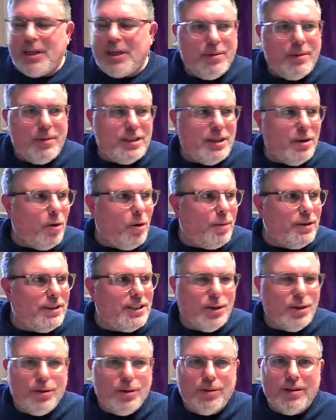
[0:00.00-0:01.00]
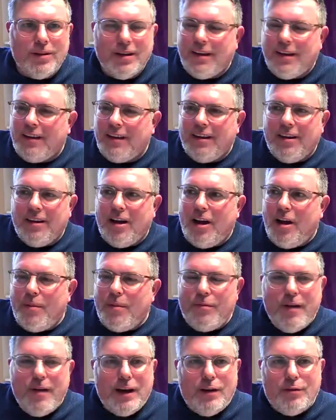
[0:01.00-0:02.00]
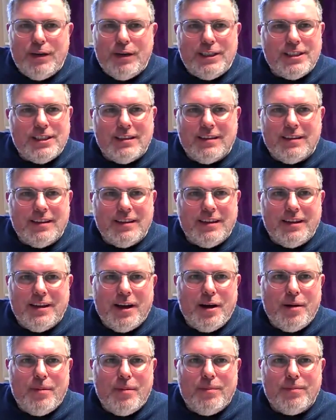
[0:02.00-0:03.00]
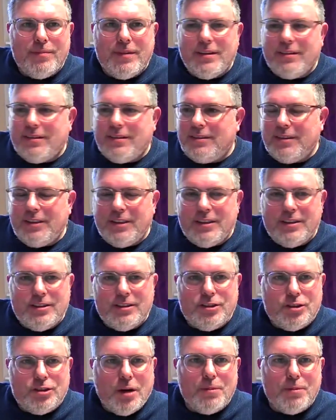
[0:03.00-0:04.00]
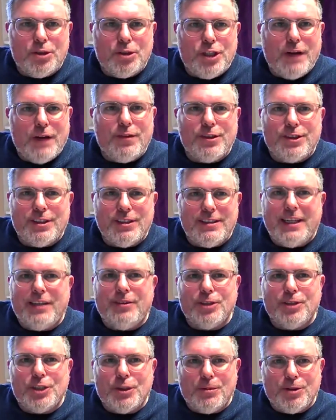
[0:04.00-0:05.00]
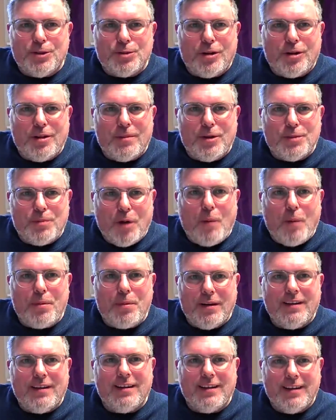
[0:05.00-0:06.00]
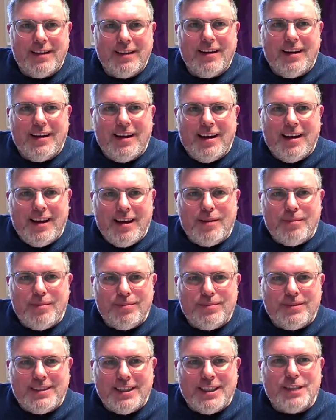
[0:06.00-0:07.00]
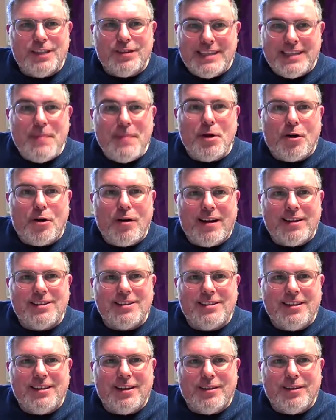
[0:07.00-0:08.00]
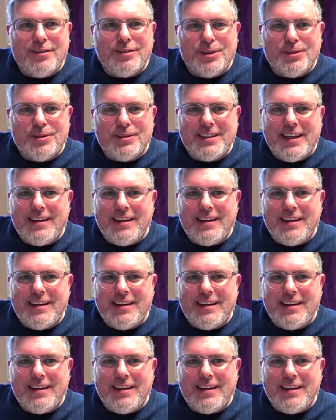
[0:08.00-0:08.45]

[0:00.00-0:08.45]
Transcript: interesting. It was up until fairly recently. The Thomas Jefferson dinner was one of the most popular dinners for Democrats, to